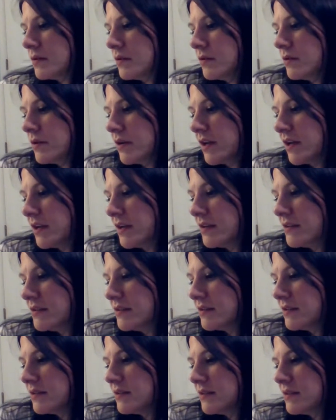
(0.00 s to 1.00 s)
Hold on.
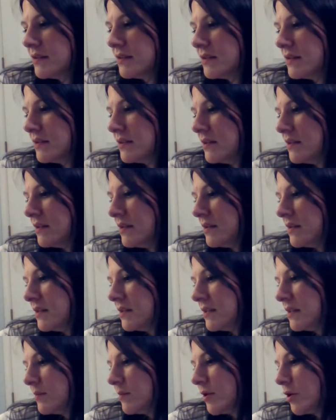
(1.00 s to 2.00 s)

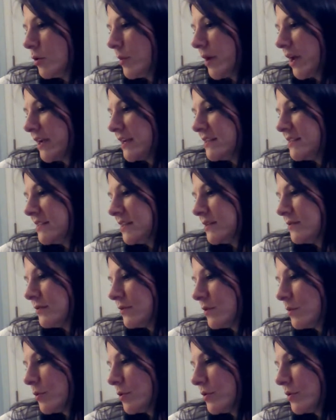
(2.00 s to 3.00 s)
Let me go back and dig
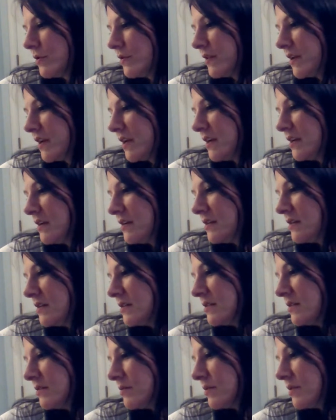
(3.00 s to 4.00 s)
for the pearl thingy.
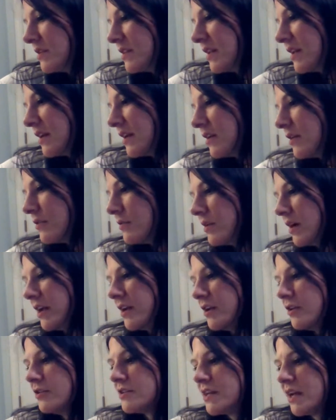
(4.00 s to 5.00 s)
Where did that go?
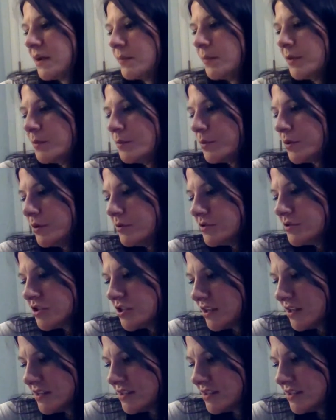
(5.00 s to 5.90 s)
I know you're talking about the brooch.